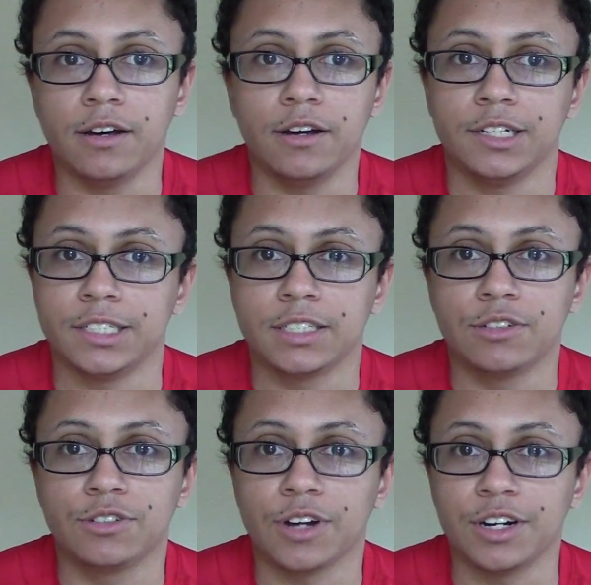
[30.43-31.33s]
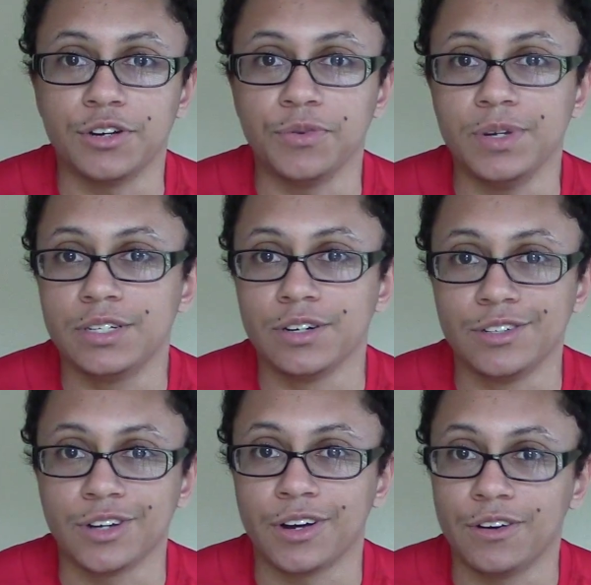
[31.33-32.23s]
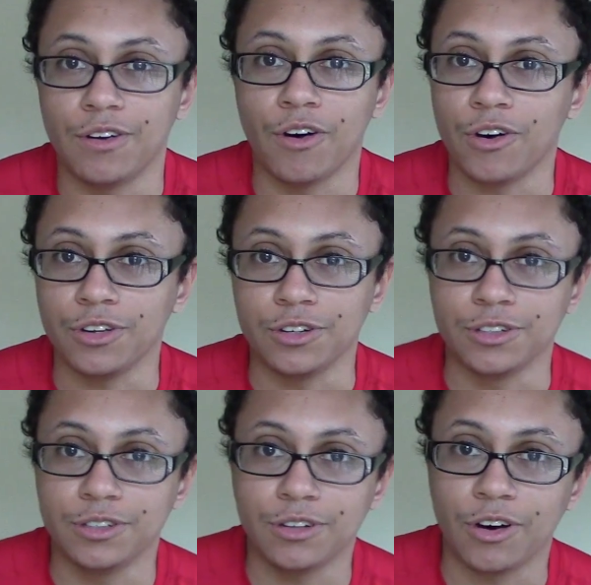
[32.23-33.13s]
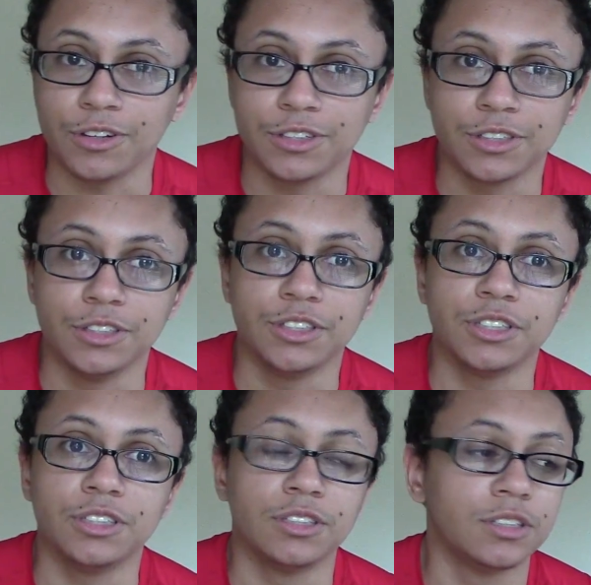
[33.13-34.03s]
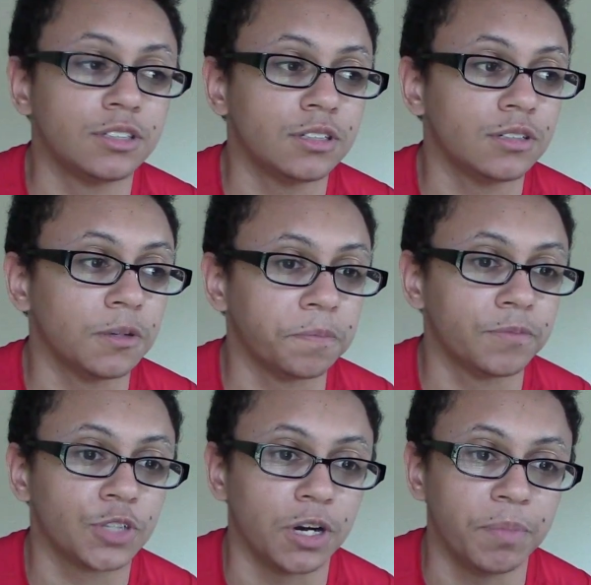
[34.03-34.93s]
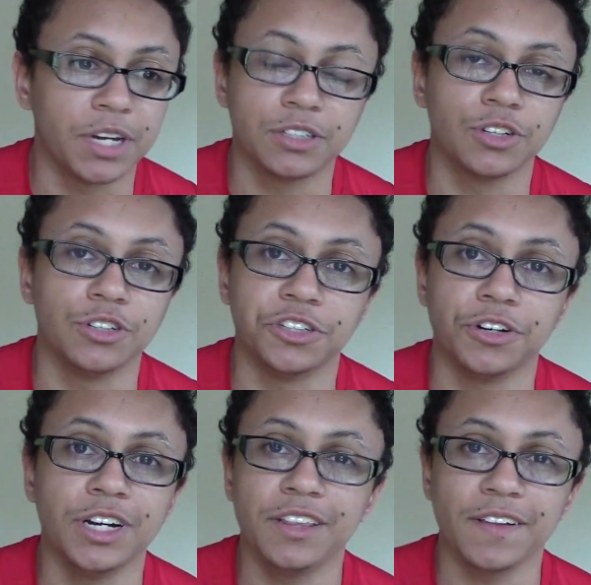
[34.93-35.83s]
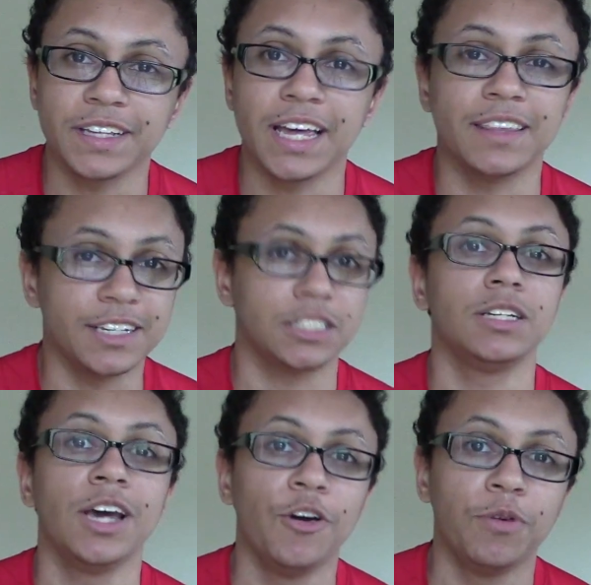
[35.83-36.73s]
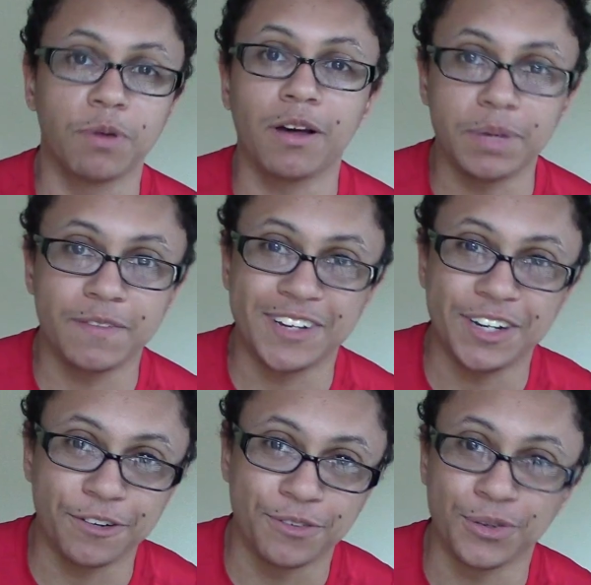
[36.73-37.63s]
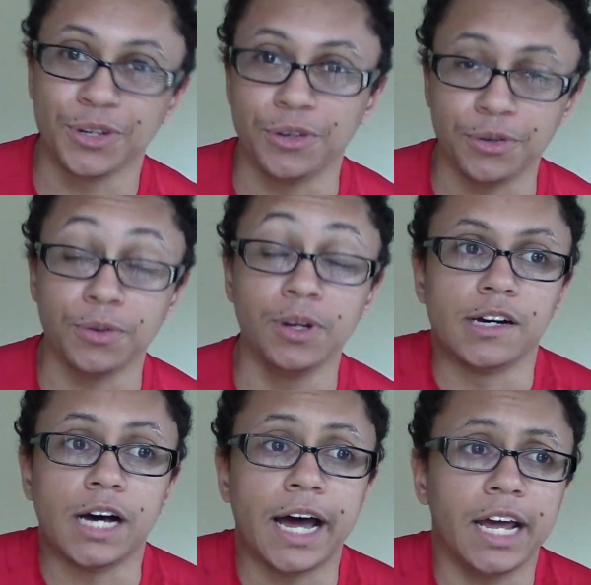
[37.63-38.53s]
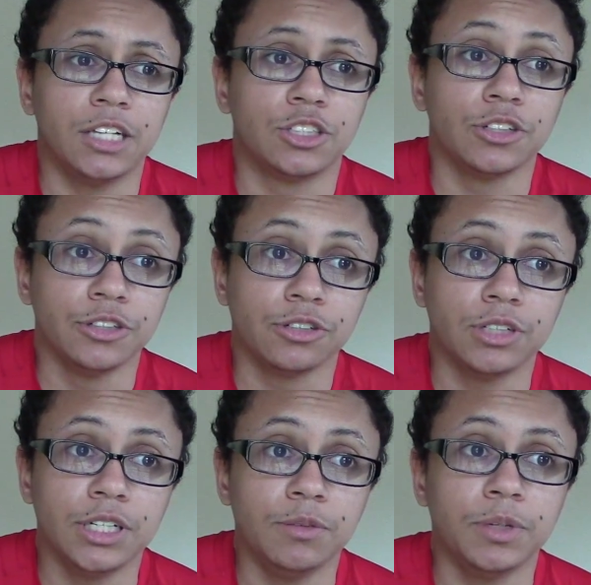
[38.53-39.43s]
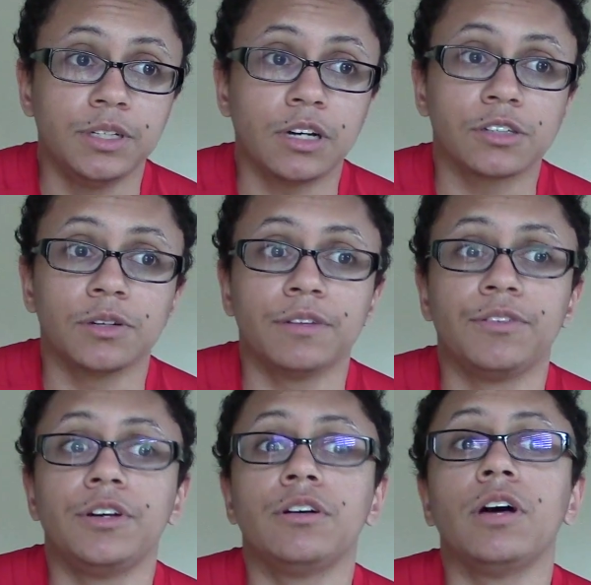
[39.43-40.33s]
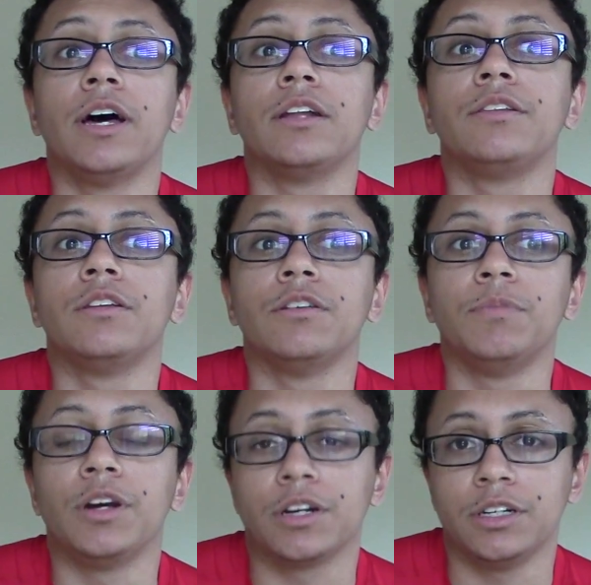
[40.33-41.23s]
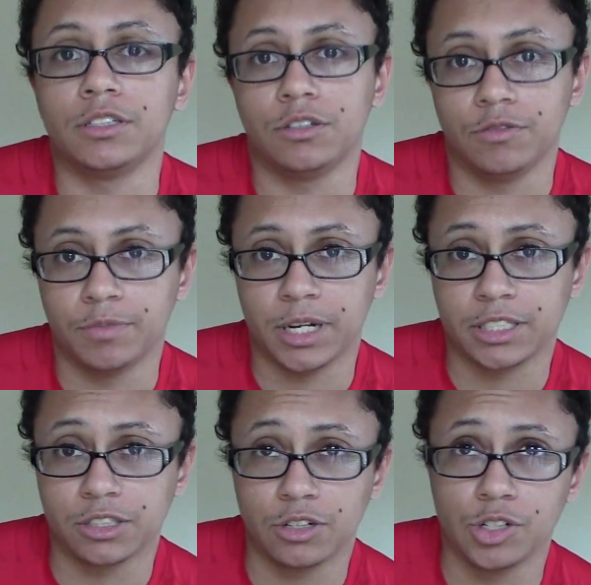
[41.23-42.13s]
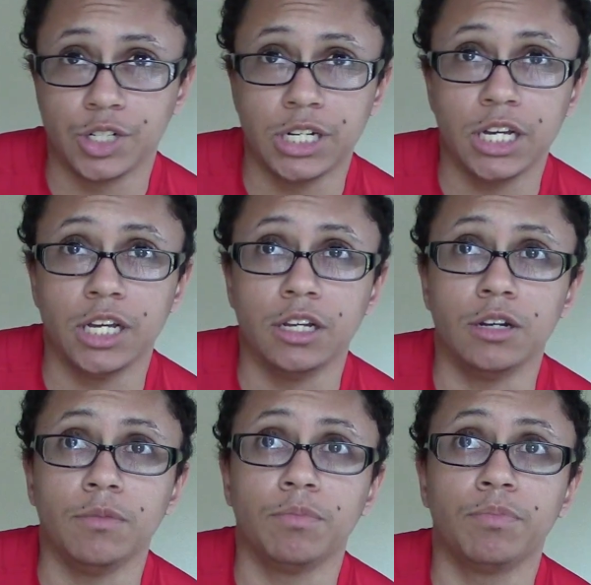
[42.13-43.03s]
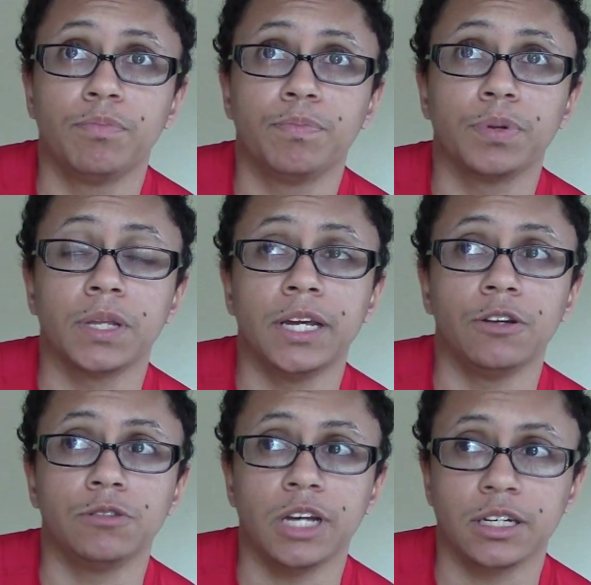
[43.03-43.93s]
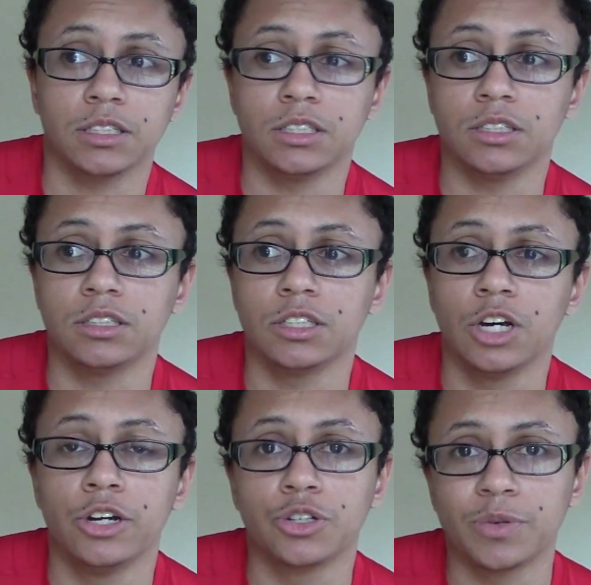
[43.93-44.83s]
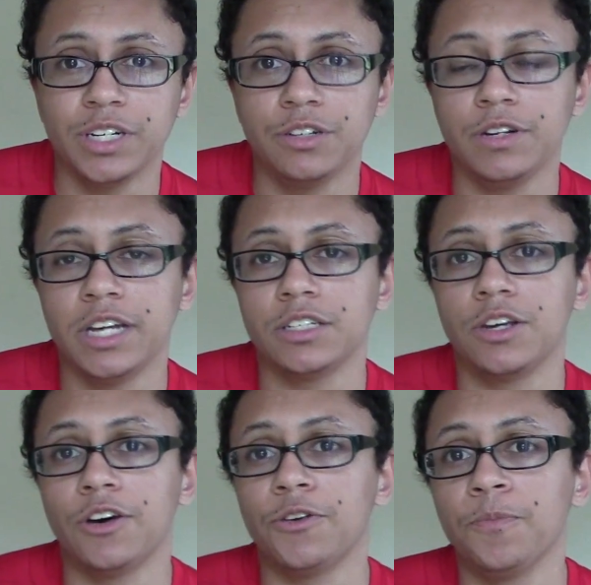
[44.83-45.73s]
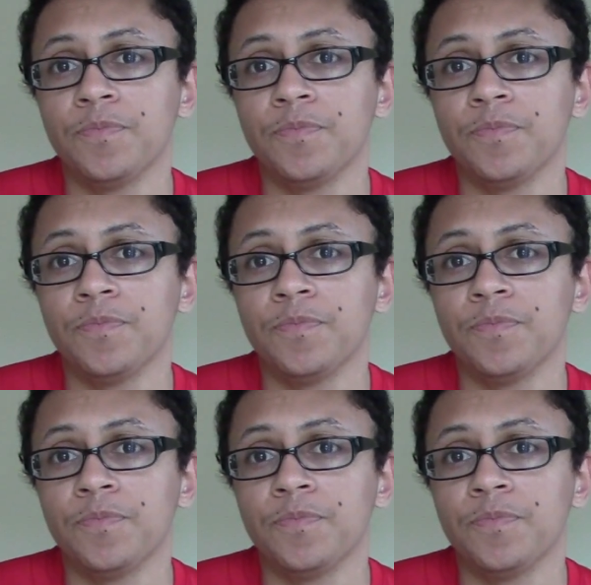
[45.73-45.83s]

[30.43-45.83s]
just trying to do research on all the surgeons, trying to pick a surgeon or anything like that, this would probably be a video for you. I had surgery with Dr. Raphael at the American Institute for Plastic Surgery in Plano, Texas, 22 days ago.